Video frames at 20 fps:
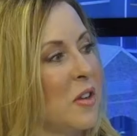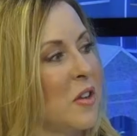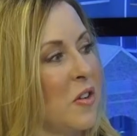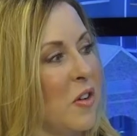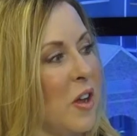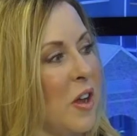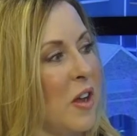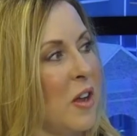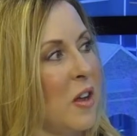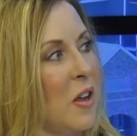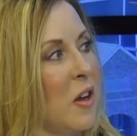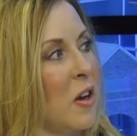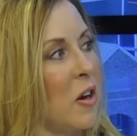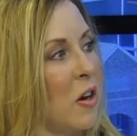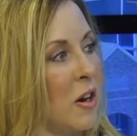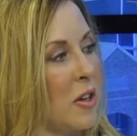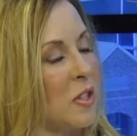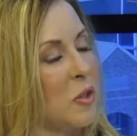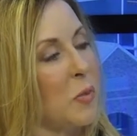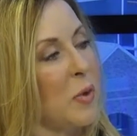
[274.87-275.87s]
Okay.
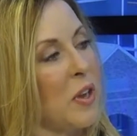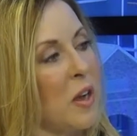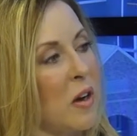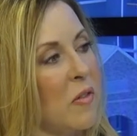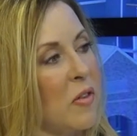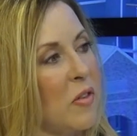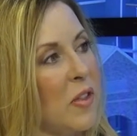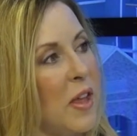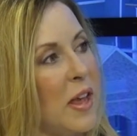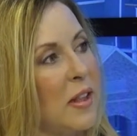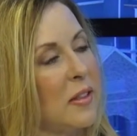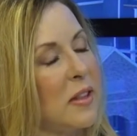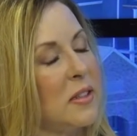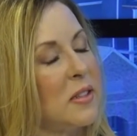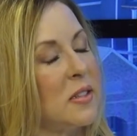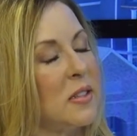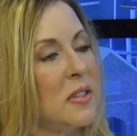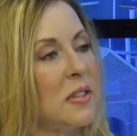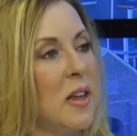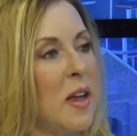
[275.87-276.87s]
All right, so we covered that.
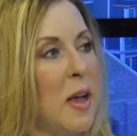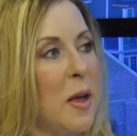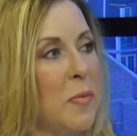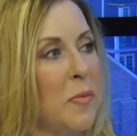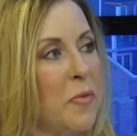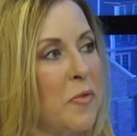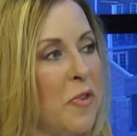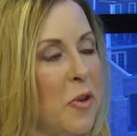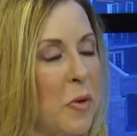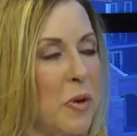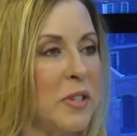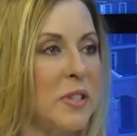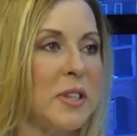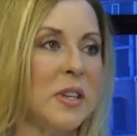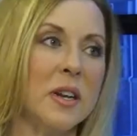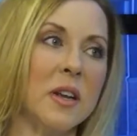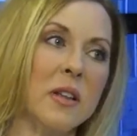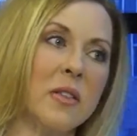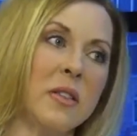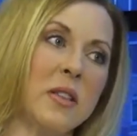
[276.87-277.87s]
Let's focus
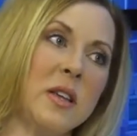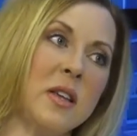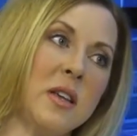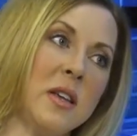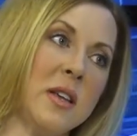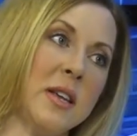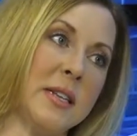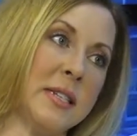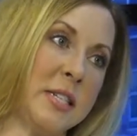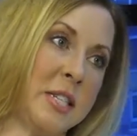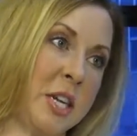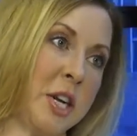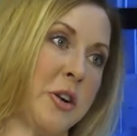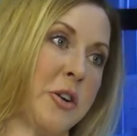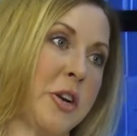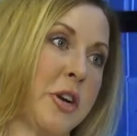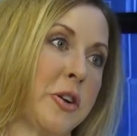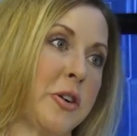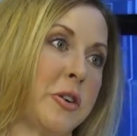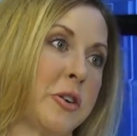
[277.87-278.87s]
in on the
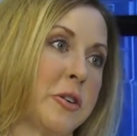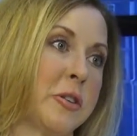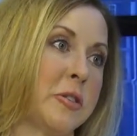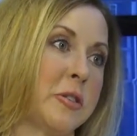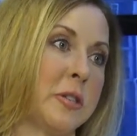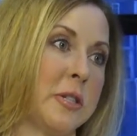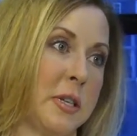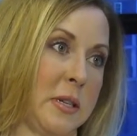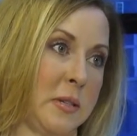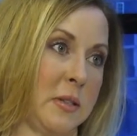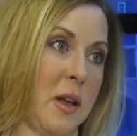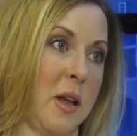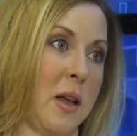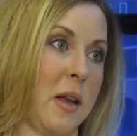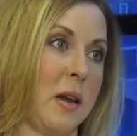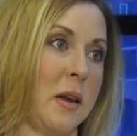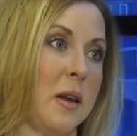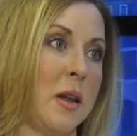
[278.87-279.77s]
interior design.